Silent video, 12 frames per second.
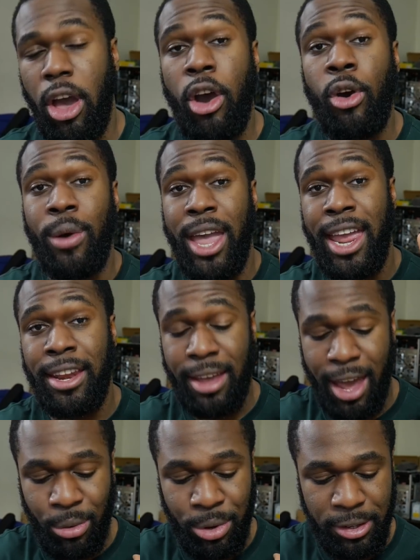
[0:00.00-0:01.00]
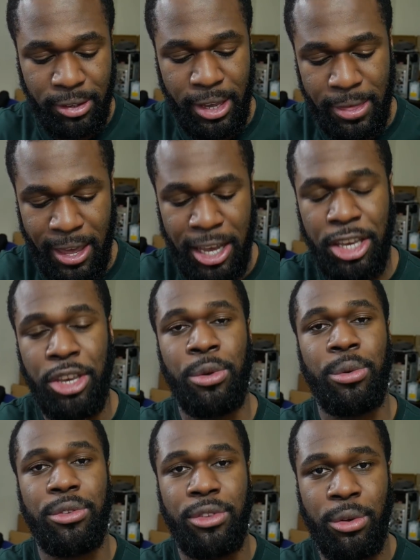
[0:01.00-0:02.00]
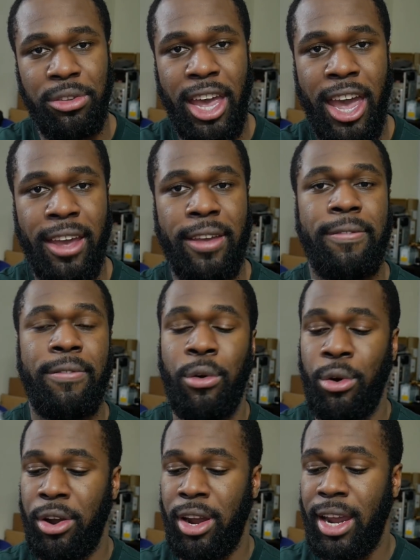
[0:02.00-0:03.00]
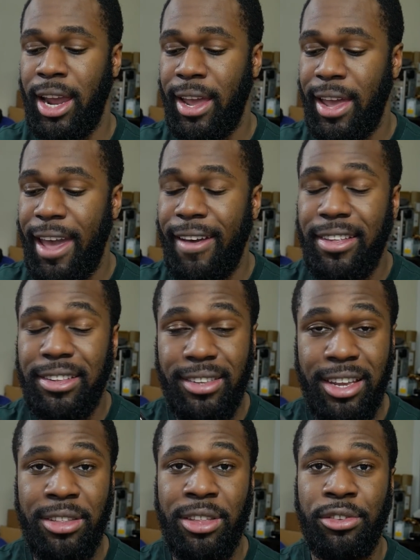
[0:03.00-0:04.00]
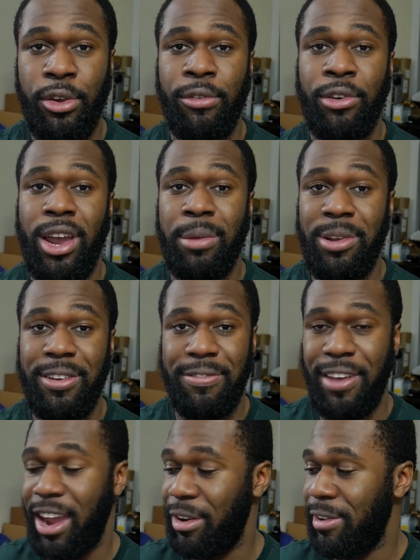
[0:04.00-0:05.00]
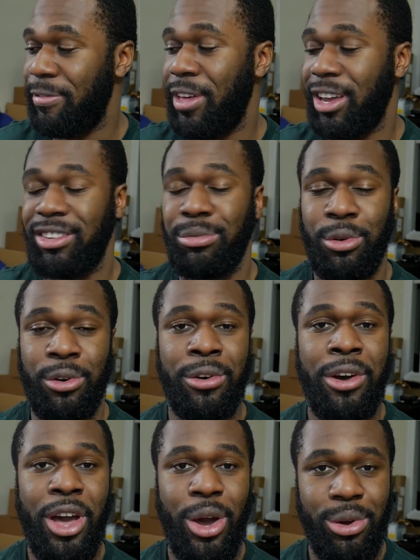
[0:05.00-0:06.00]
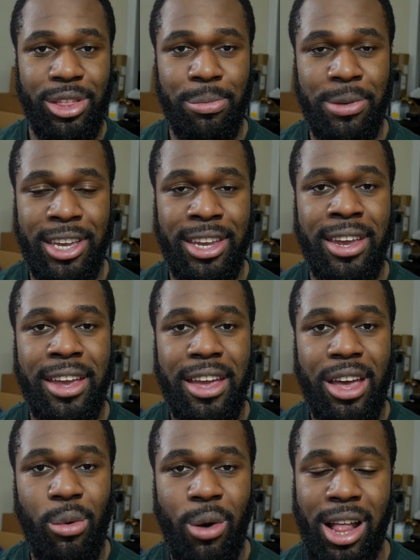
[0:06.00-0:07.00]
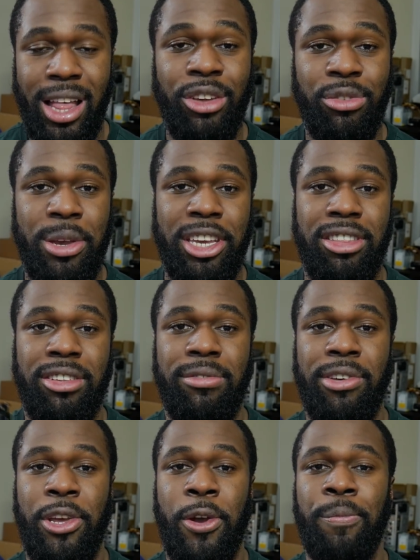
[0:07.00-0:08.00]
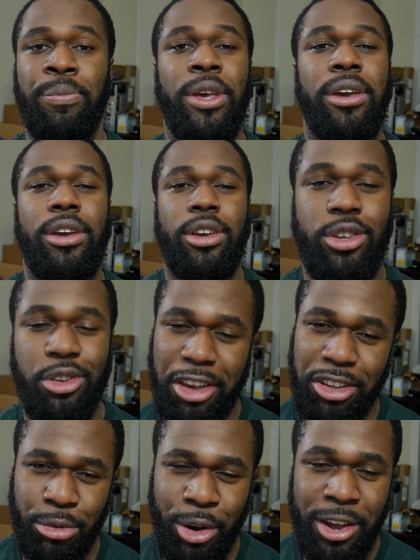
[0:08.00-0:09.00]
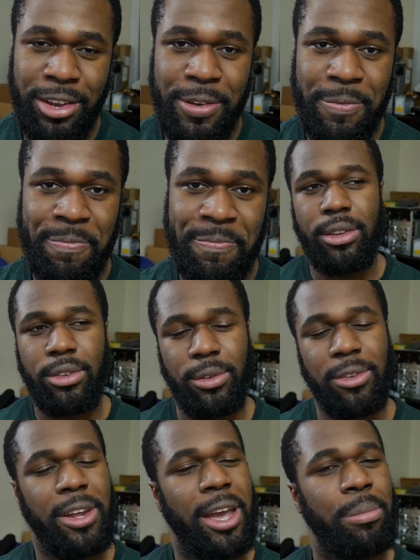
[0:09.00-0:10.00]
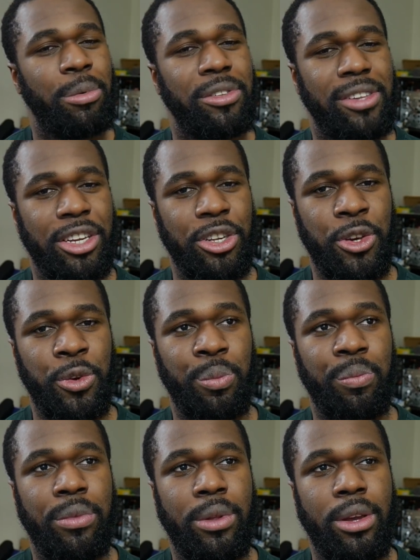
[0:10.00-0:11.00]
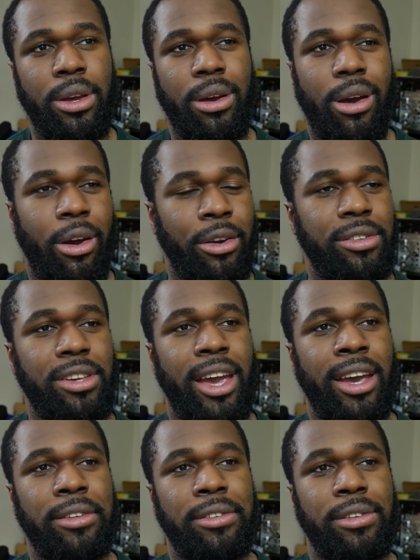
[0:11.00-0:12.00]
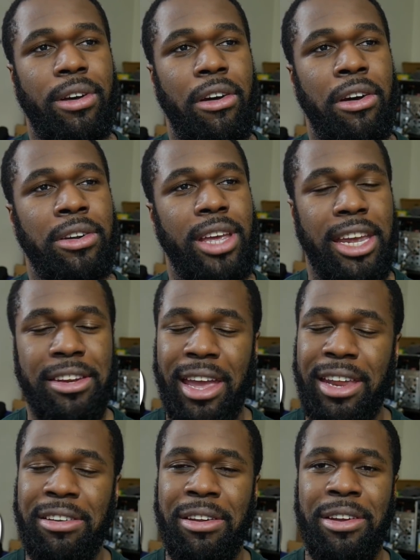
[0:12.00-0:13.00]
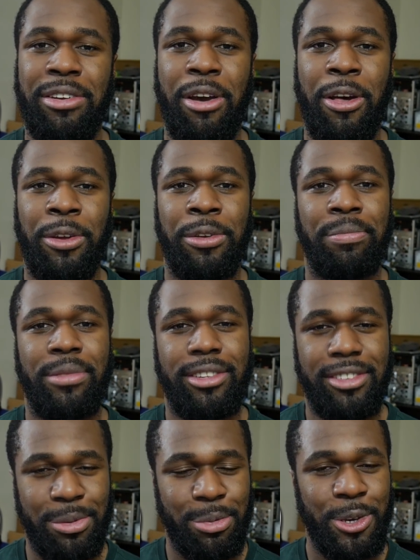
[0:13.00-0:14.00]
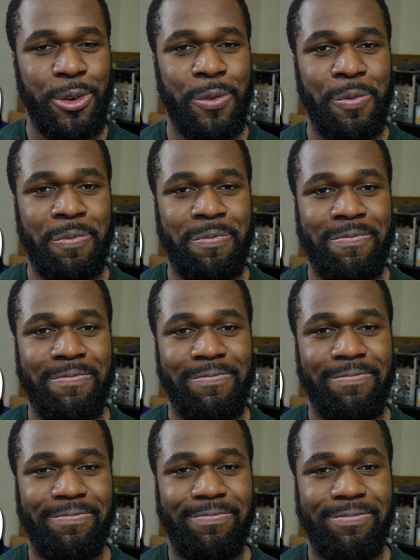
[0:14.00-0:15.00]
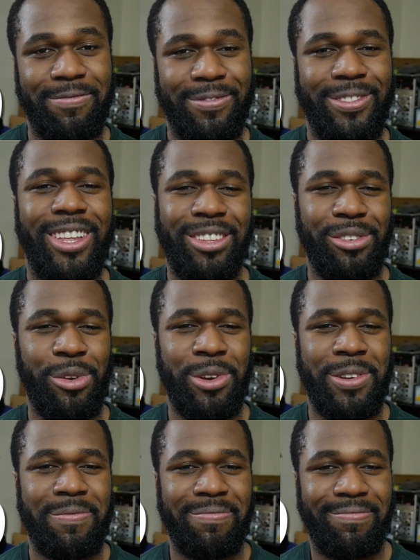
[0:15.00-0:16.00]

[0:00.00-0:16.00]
Oh, and I want to say thank you, Zotac, for sending this over and being very flexible with me while I was making this video. You guys rock. So today I present you RTX on a $99 CPU. Let's do it.